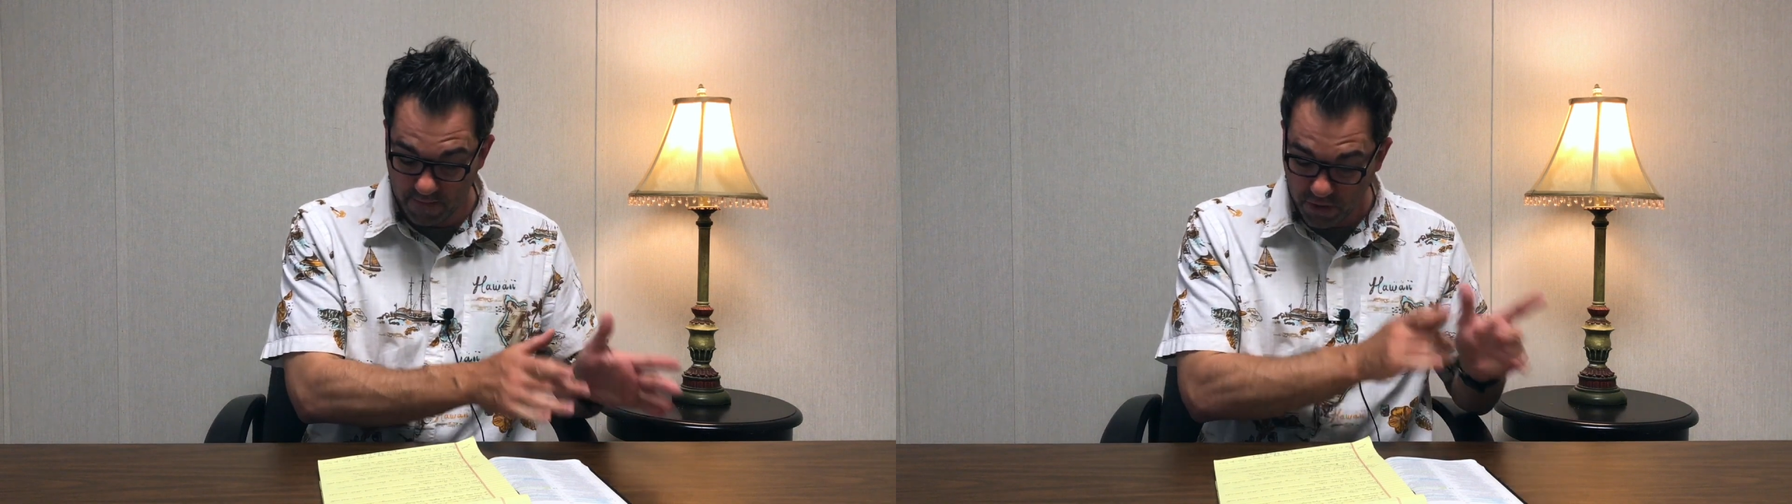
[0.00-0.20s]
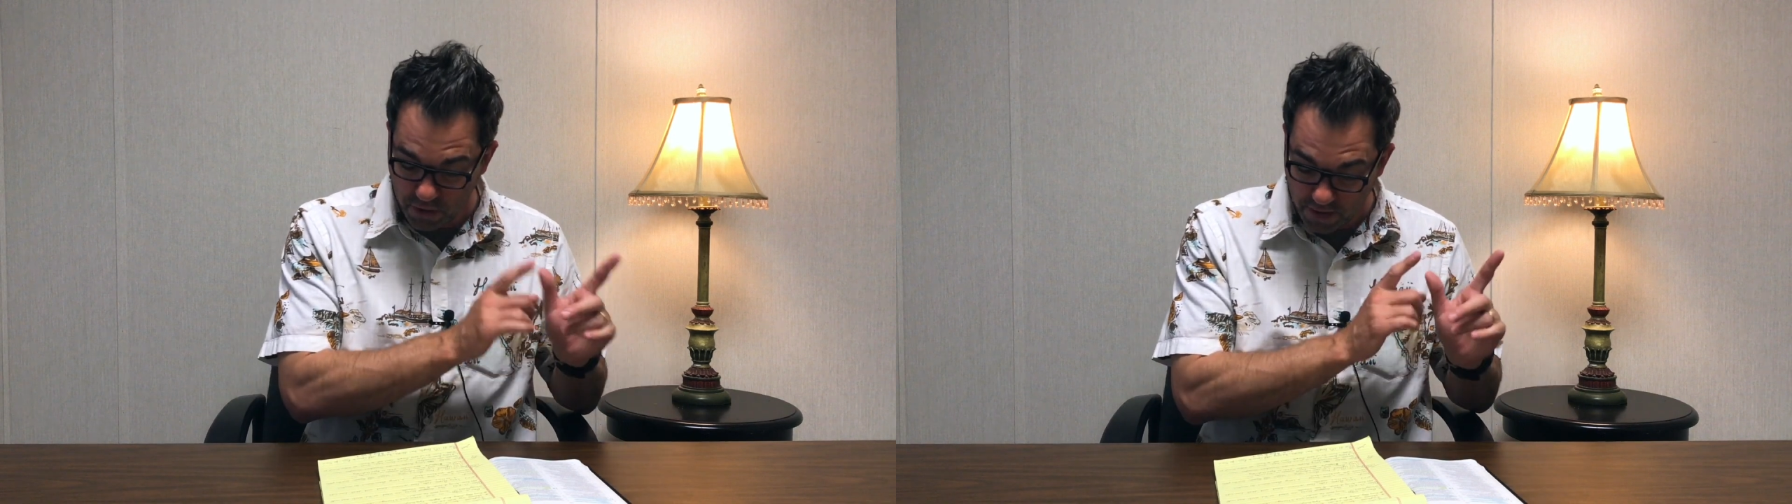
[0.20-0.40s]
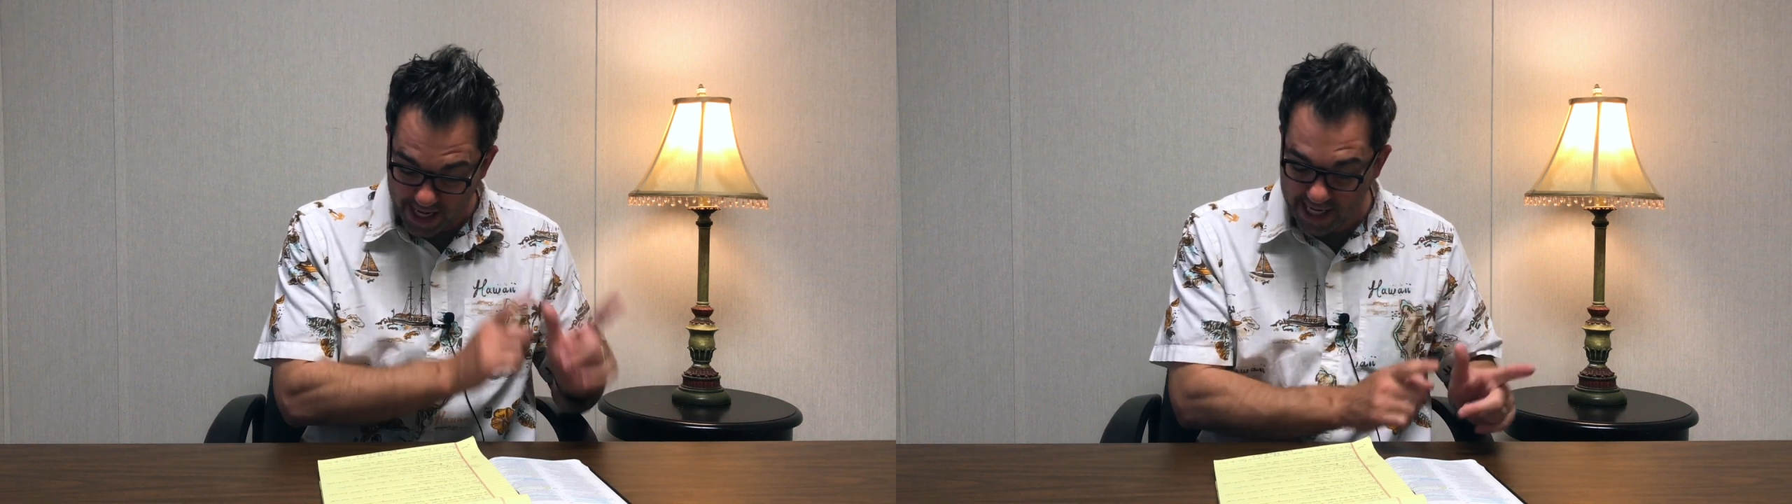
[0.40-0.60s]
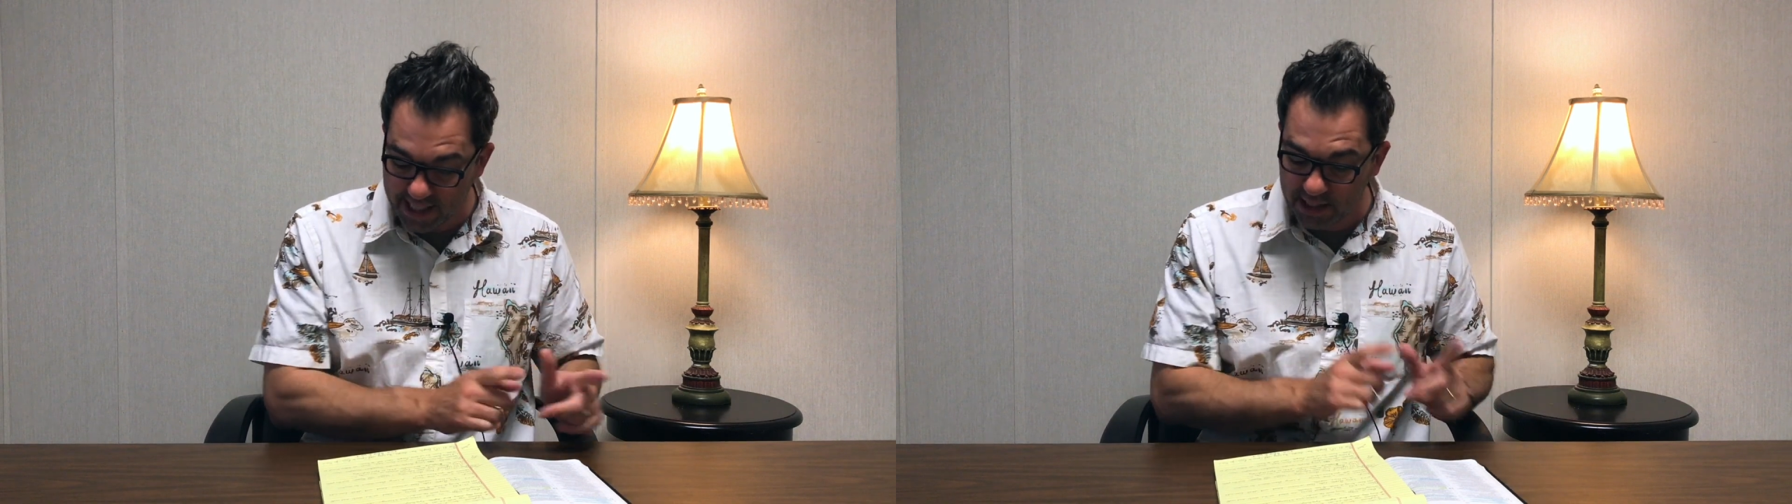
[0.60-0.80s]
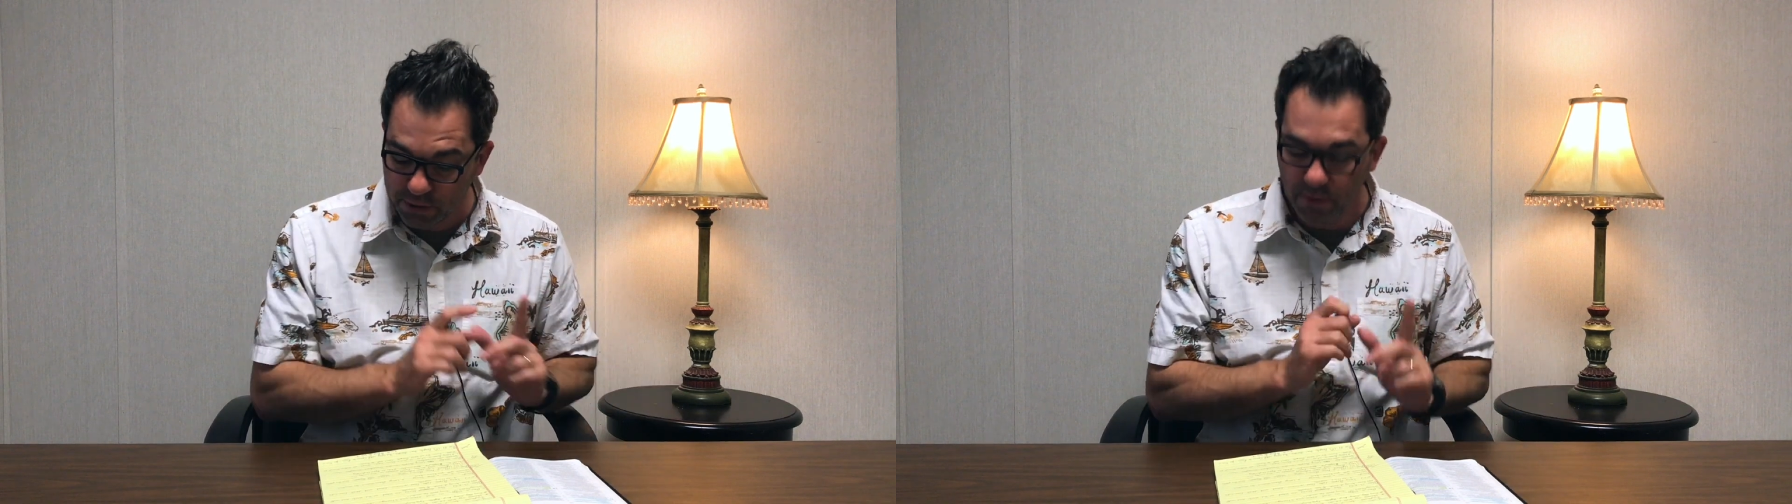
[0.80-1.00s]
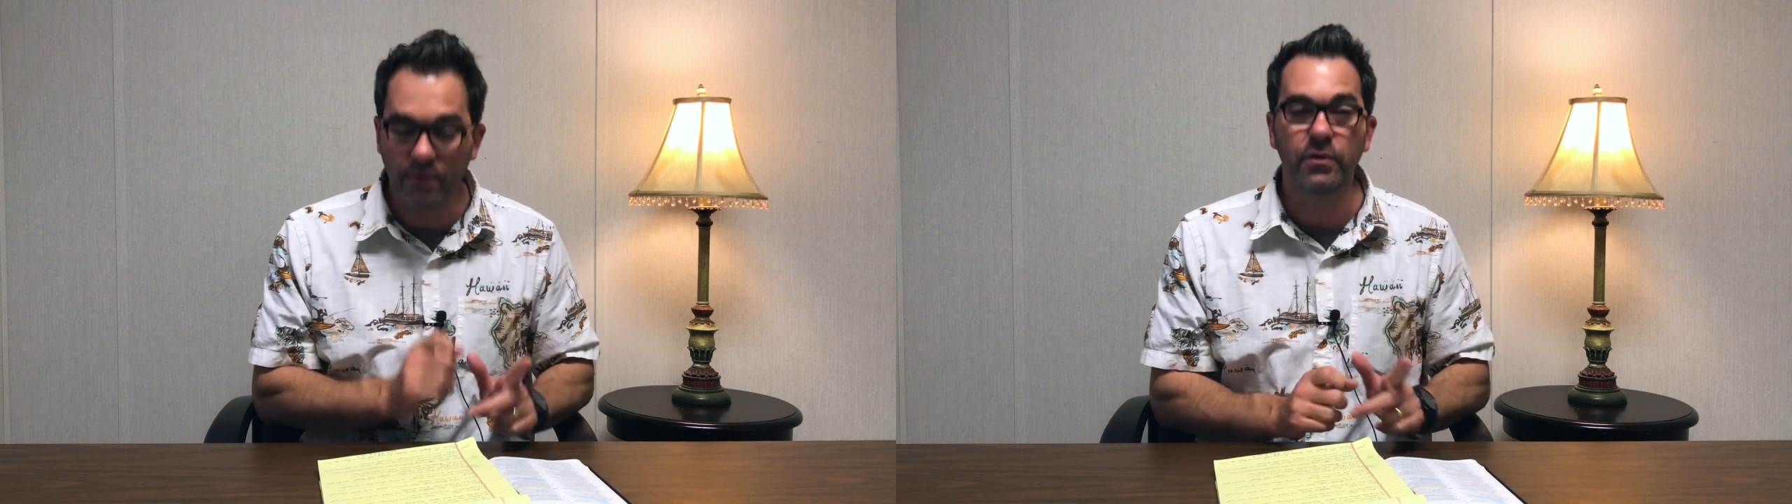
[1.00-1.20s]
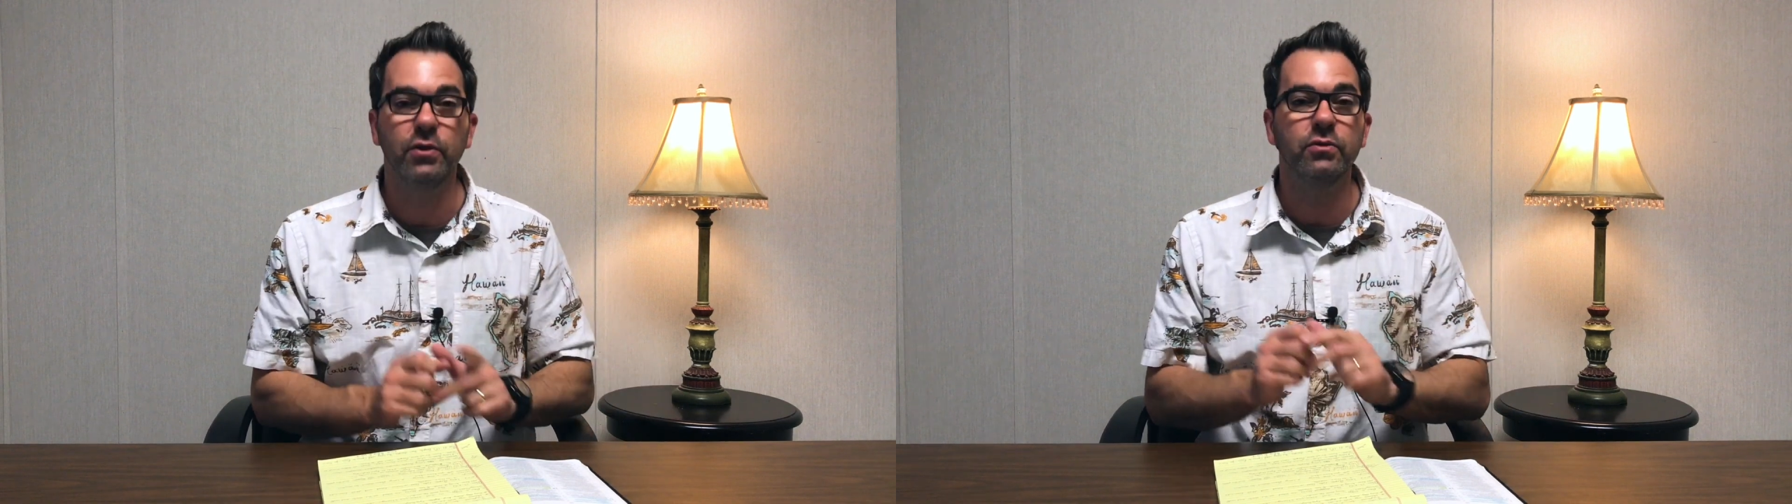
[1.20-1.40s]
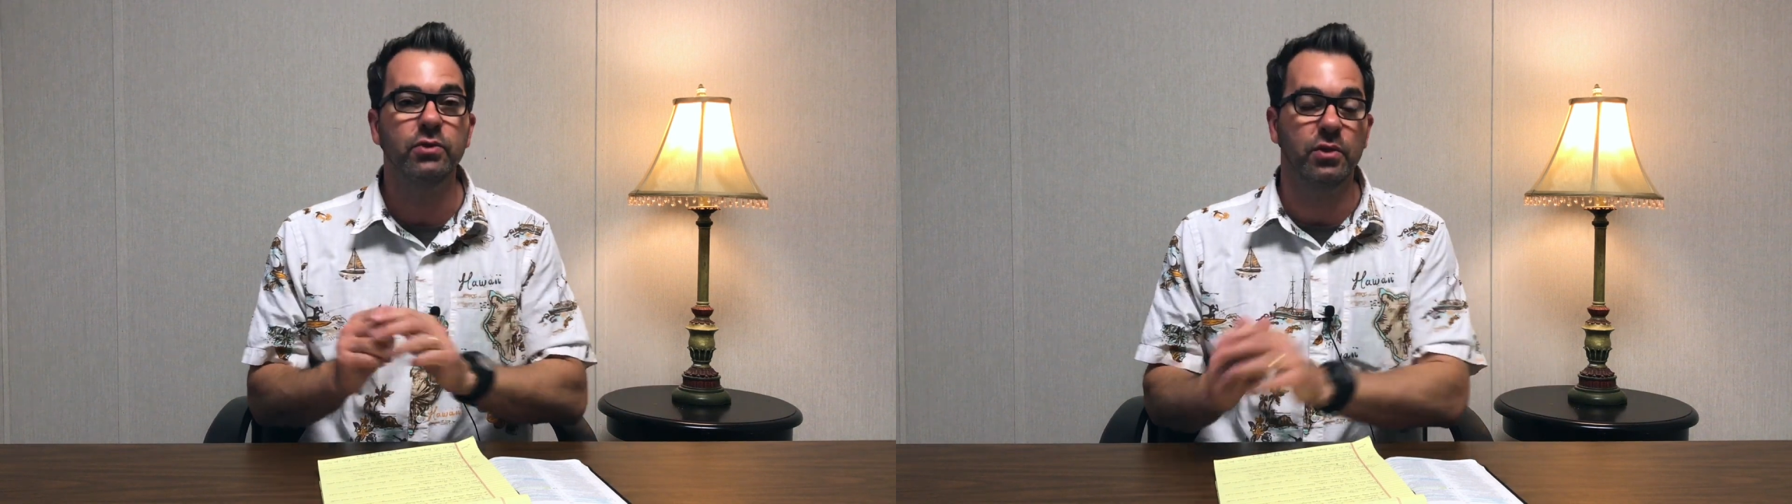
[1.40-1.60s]
for their hands
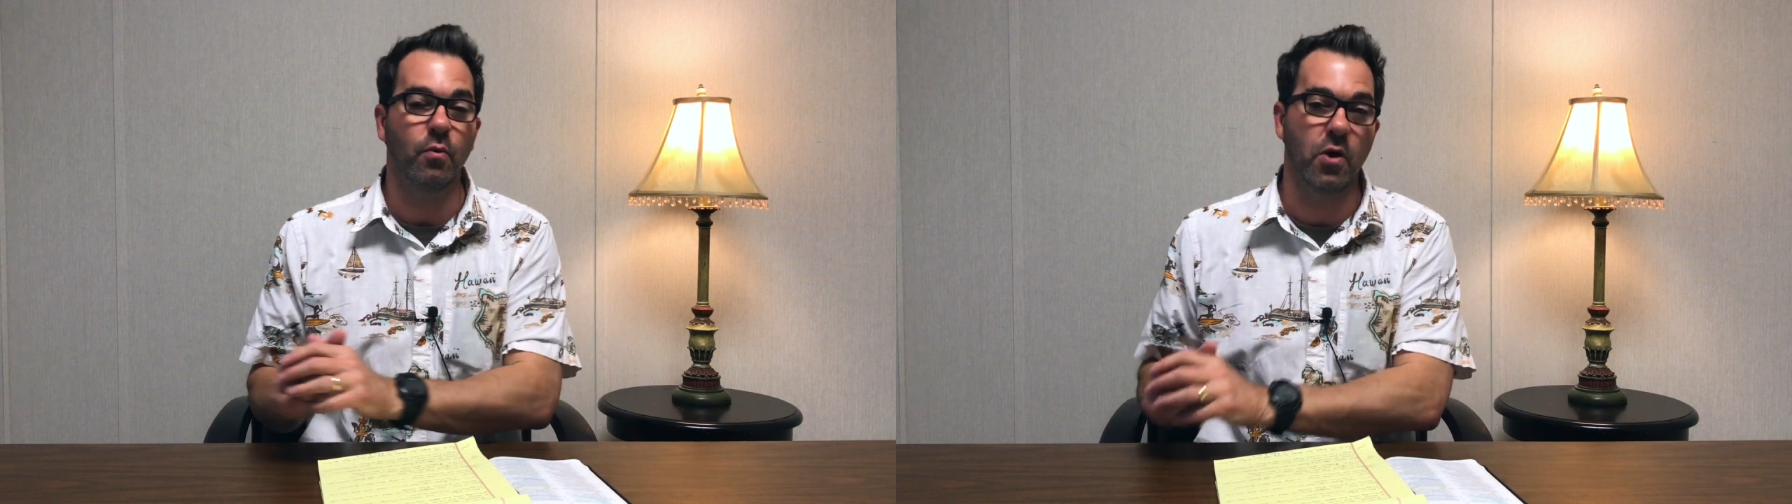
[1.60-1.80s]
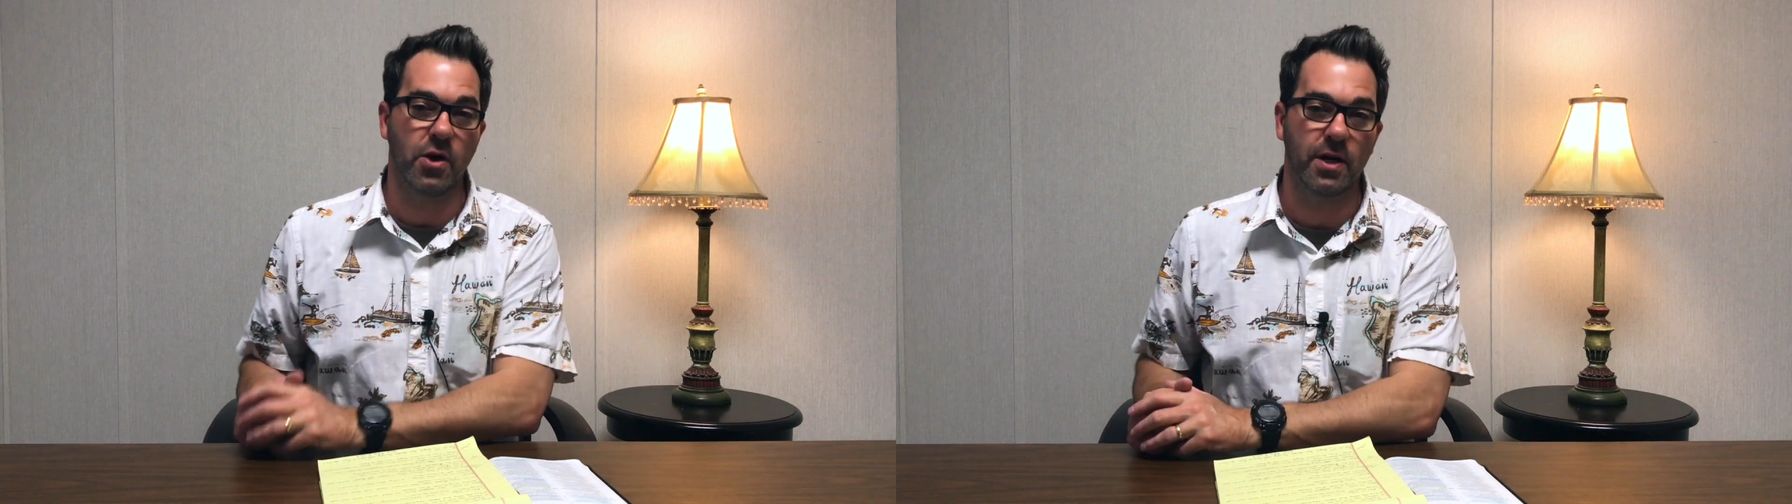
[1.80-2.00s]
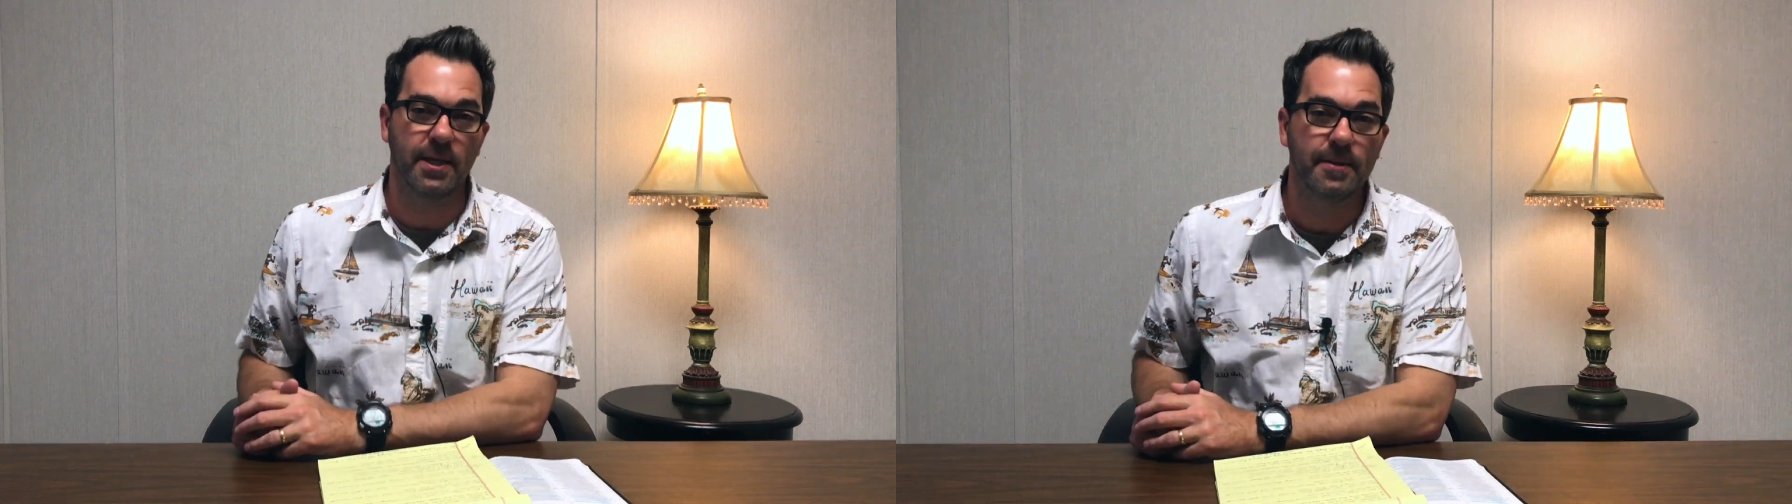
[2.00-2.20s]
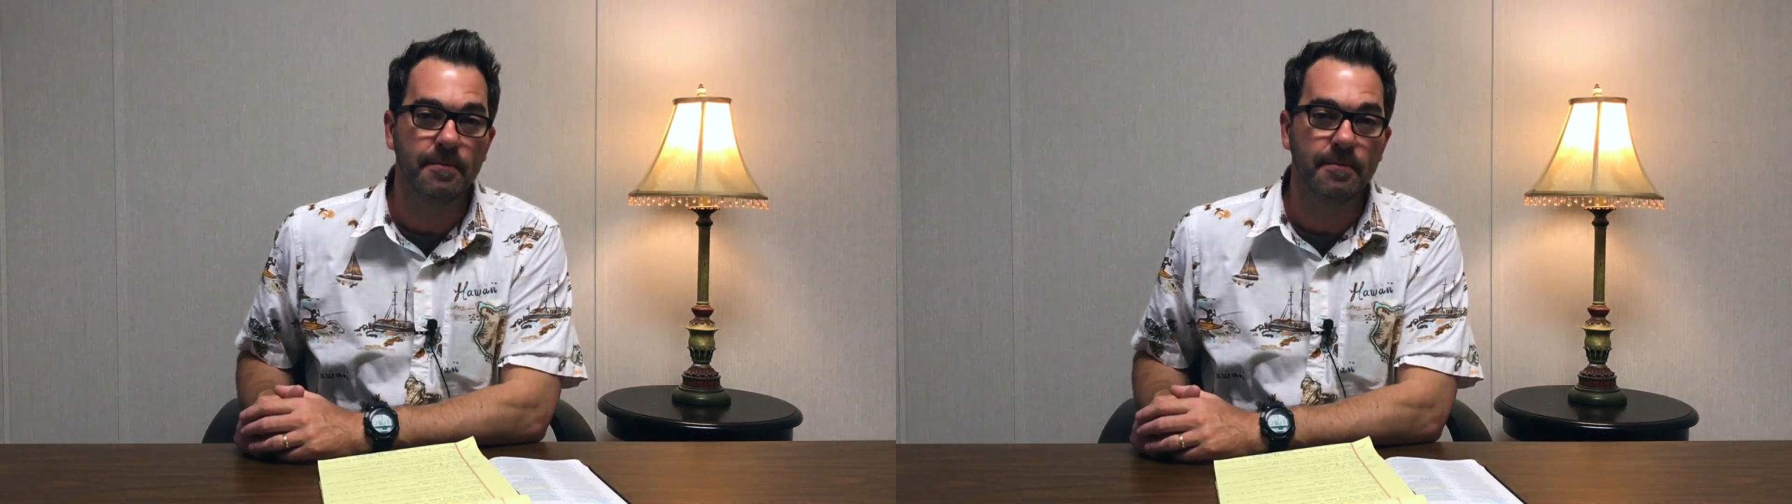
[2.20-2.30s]
refuse to work.